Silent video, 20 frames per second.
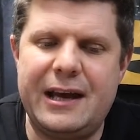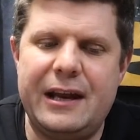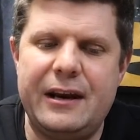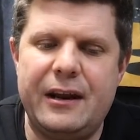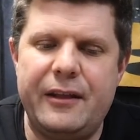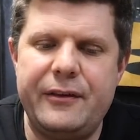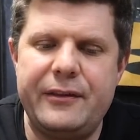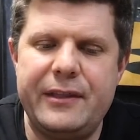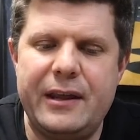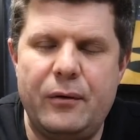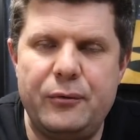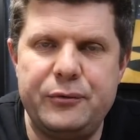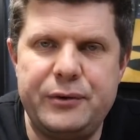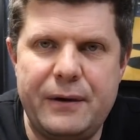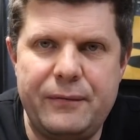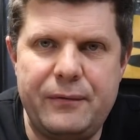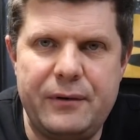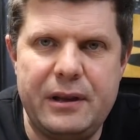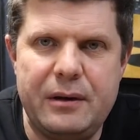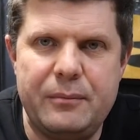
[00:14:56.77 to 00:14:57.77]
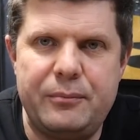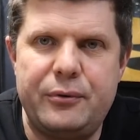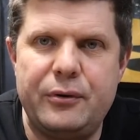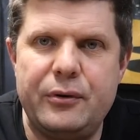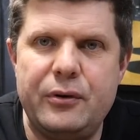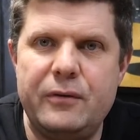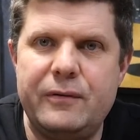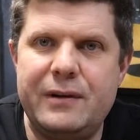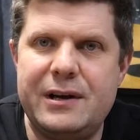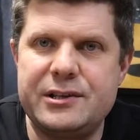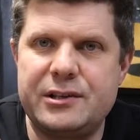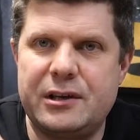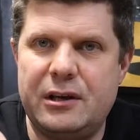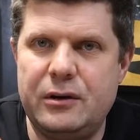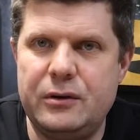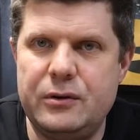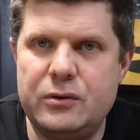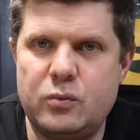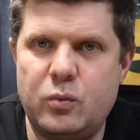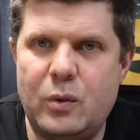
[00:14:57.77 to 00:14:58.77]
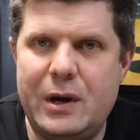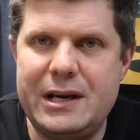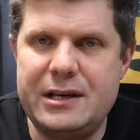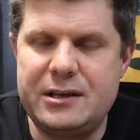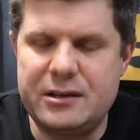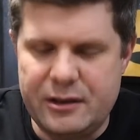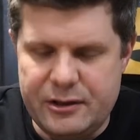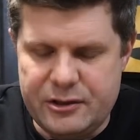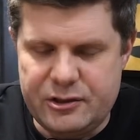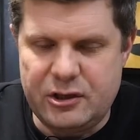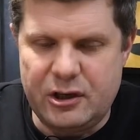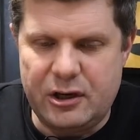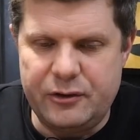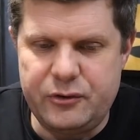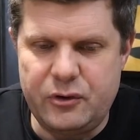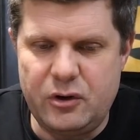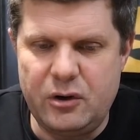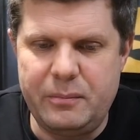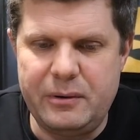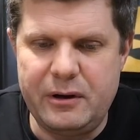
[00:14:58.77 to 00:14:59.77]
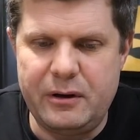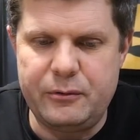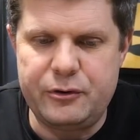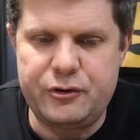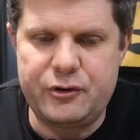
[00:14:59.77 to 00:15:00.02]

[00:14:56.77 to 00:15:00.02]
And I think that will definitely improve as I lose weight, start to do a bit of a